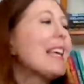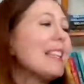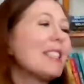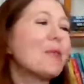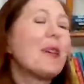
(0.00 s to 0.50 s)

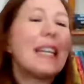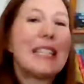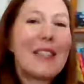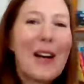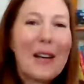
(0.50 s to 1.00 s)
This one
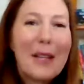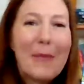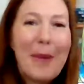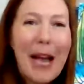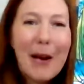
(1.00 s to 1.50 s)
is all
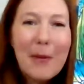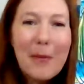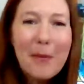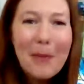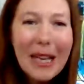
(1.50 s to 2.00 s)

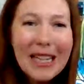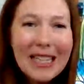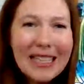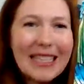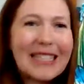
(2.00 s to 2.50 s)
about
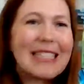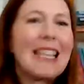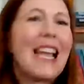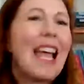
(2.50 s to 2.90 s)
bugs.